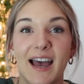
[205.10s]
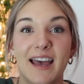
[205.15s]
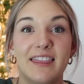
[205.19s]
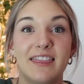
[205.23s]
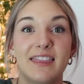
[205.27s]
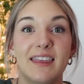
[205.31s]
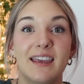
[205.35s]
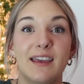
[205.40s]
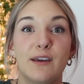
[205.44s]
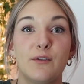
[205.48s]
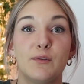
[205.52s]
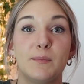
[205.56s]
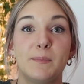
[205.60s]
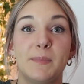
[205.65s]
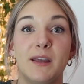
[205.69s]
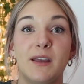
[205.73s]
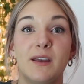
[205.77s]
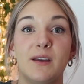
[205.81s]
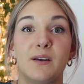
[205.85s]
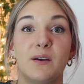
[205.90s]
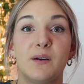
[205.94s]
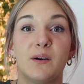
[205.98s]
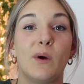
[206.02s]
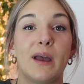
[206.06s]
I think it would
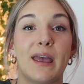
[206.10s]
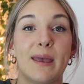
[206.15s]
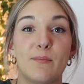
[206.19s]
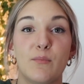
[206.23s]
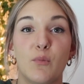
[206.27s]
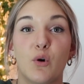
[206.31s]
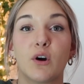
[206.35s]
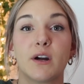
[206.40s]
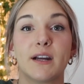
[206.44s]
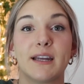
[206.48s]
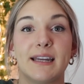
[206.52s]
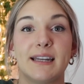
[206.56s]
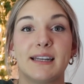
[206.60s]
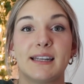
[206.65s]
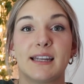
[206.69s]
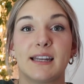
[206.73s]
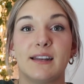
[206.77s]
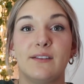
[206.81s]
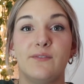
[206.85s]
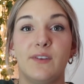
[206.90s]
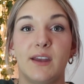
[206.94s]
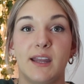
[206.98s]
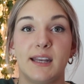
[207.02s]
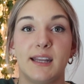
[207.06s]
be way more
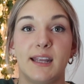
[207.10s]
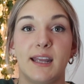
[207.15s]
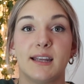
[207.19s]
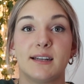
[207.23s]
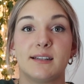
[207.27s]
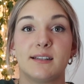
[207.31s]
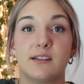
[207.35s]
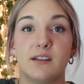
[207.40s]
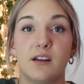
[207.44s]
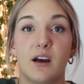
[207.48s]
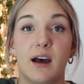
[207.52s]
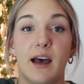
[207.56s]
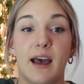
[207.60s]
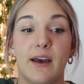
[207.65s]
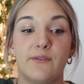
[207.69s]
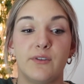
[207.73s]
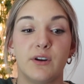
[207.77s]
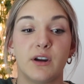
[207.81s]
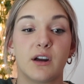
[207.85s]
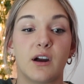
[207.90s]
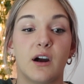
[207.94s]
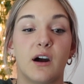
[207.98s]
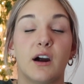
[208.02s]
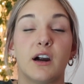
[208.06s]
inconvenient to not have
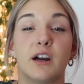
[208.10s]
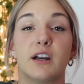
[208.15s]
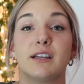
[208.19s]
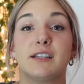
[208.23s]
your car,